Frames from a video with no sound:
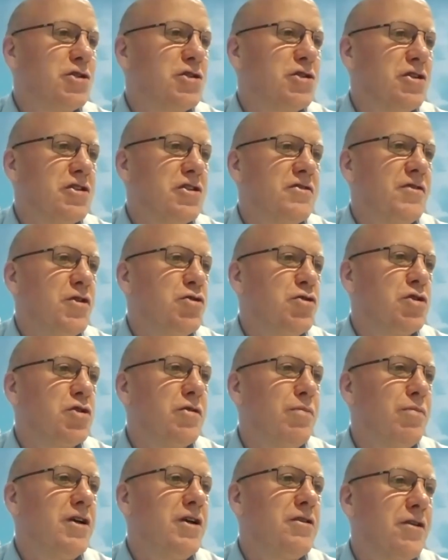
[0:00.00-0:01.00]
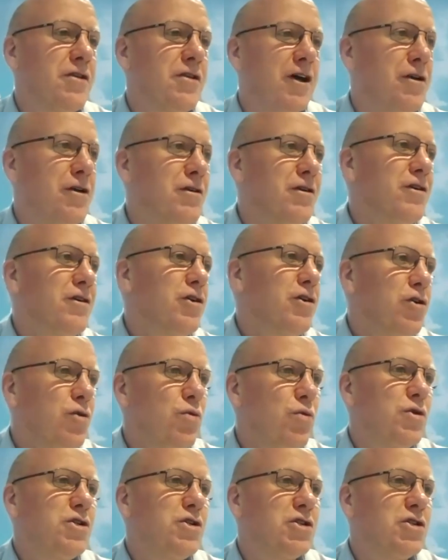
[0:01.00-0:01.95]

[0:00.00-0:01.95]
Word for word: is this fugitive methane which